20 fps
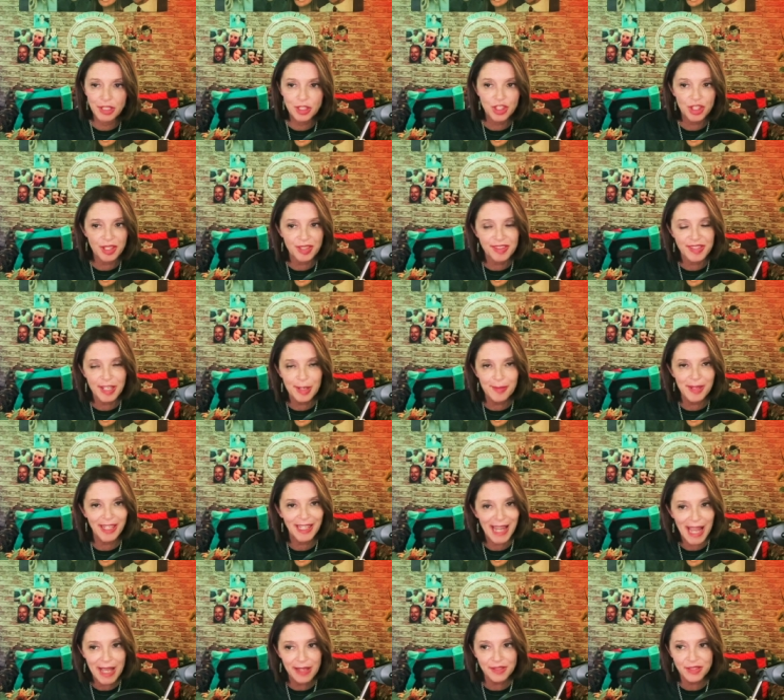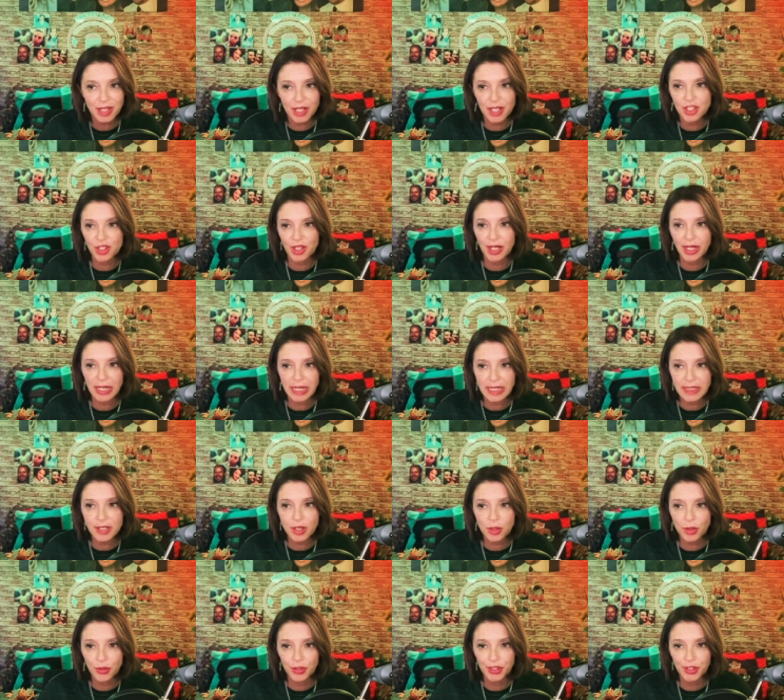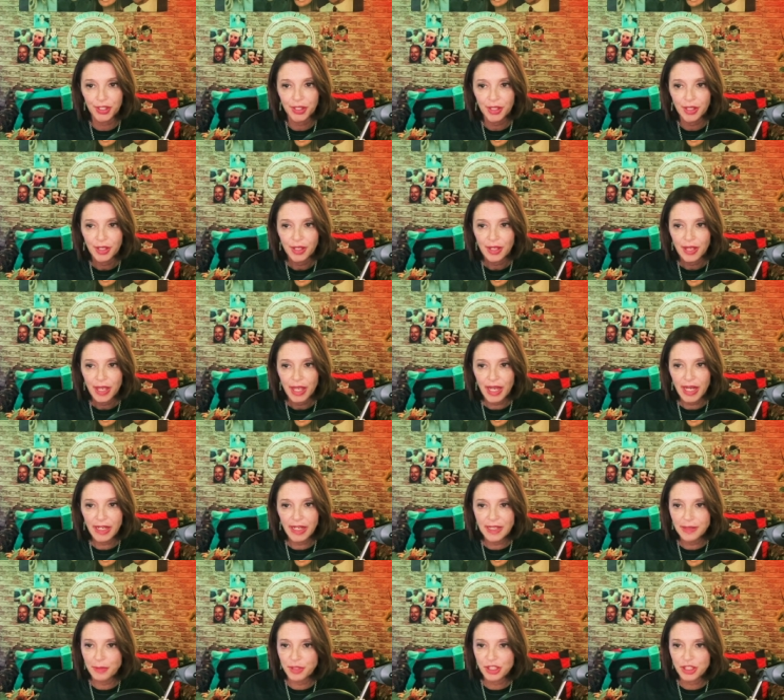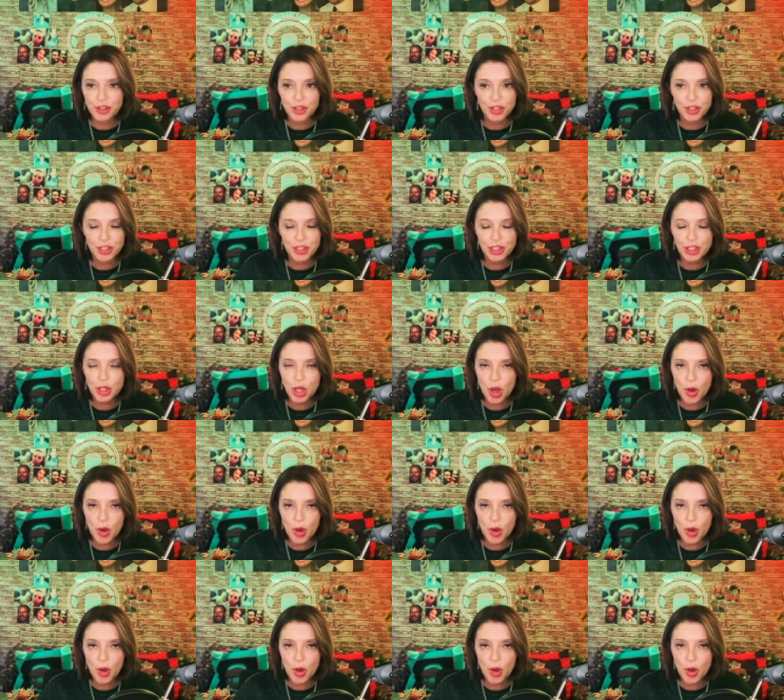She had seen him at a gas station and he told her, and he was just so